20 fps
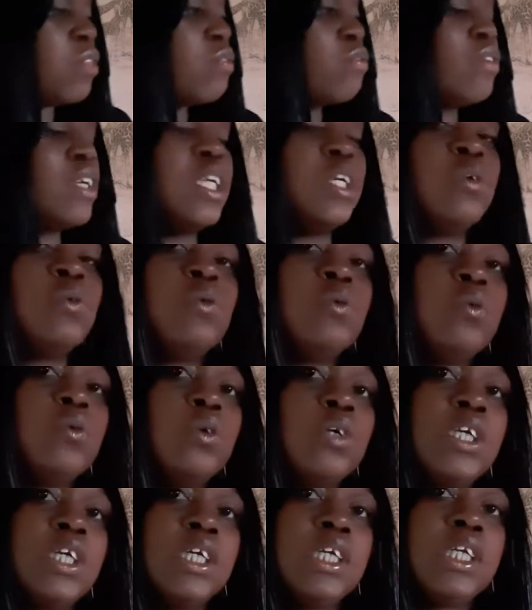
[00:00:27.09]

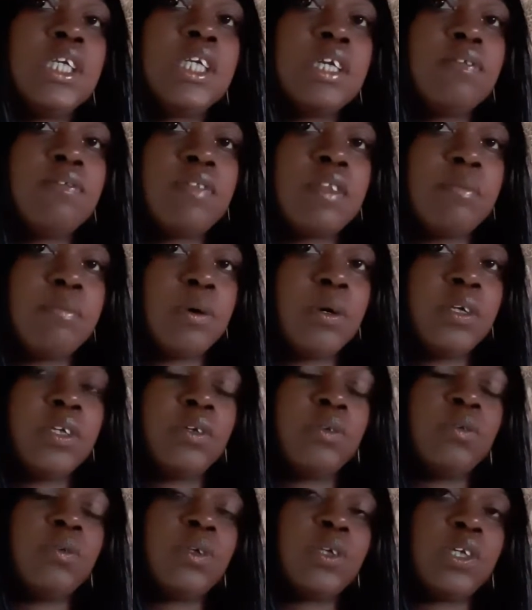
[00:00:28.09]
3/4 of the
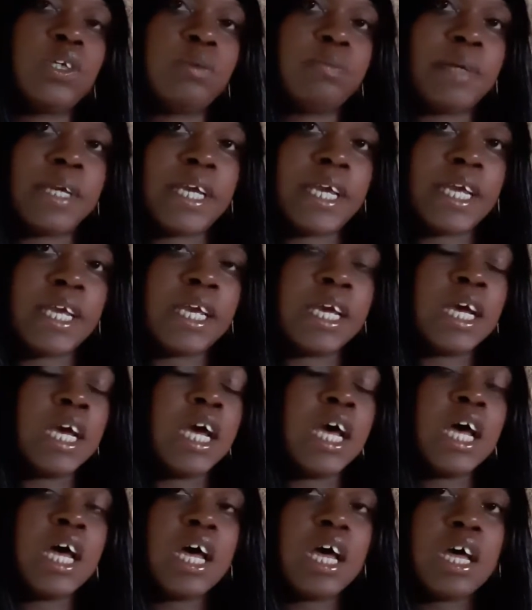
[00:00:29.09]
bottle to be
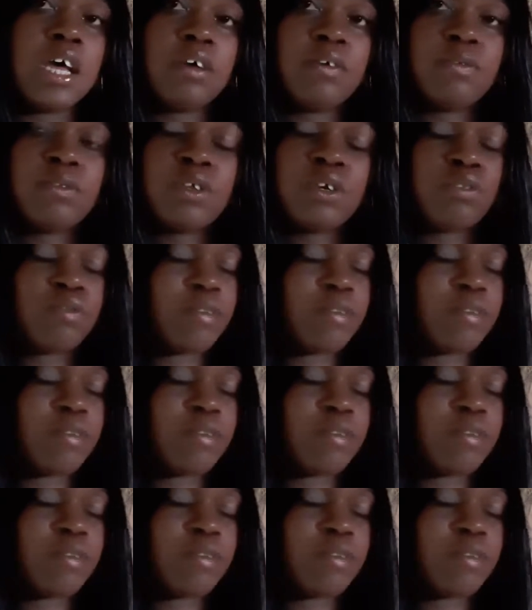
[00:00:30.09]
the